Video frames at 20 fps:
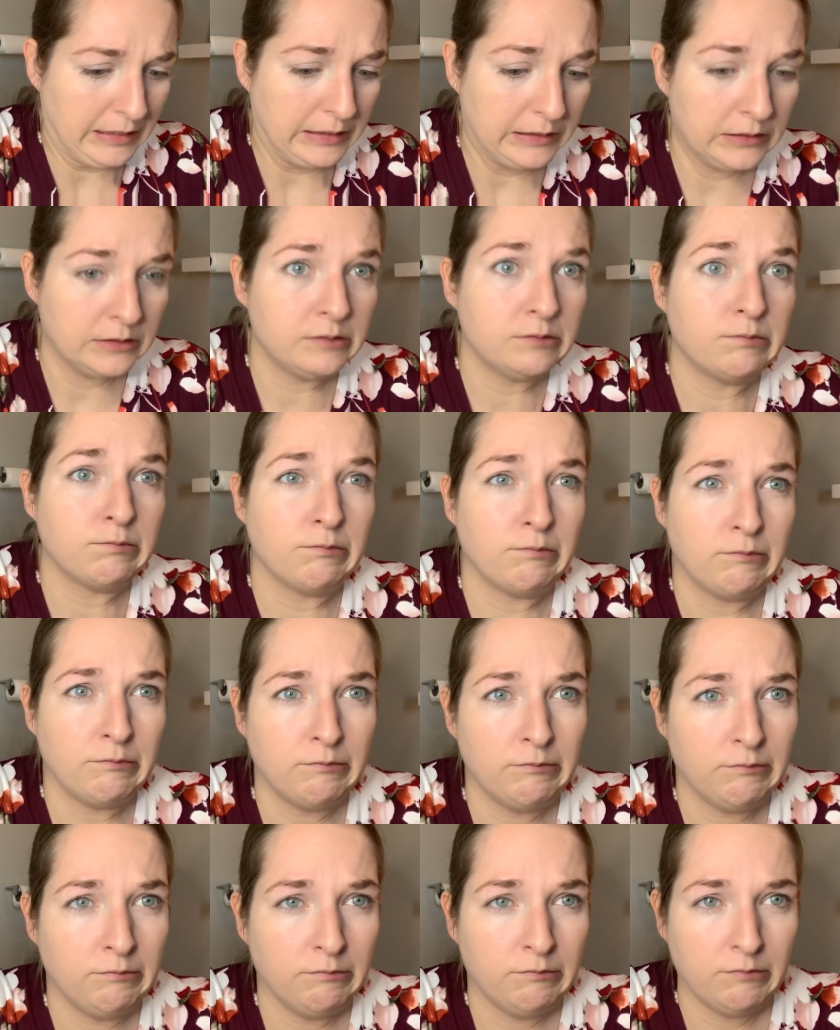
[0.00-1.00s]
and
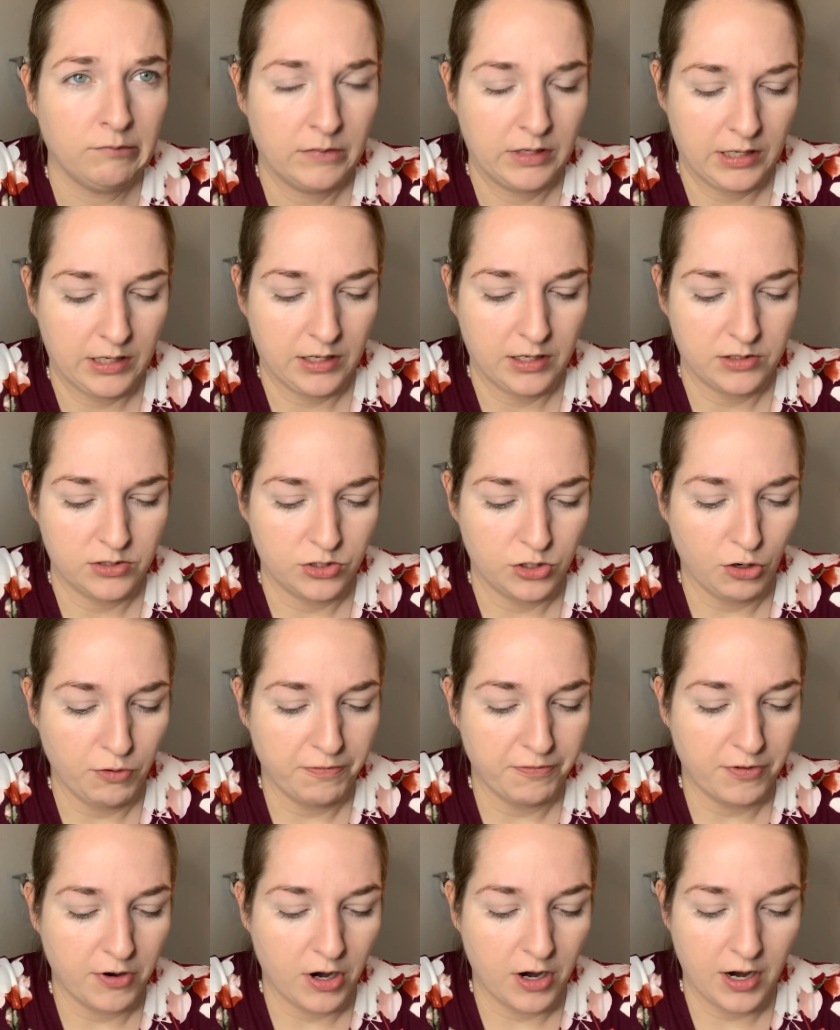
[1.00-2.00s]
so
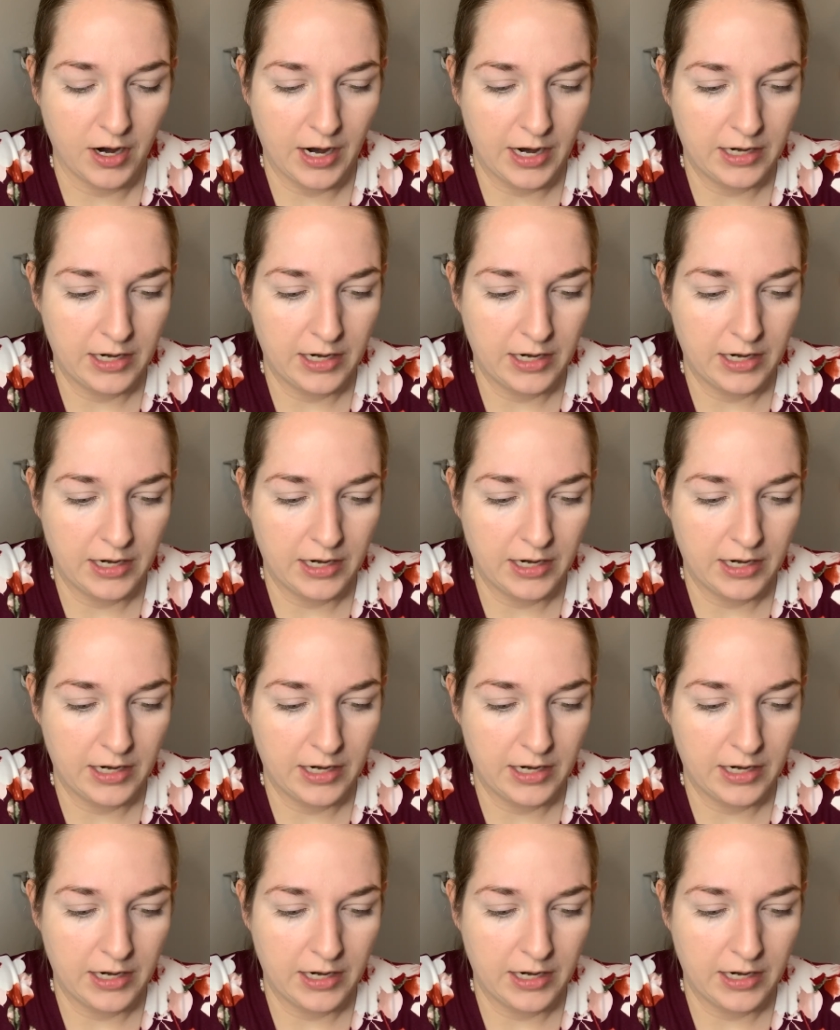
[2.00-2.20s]
far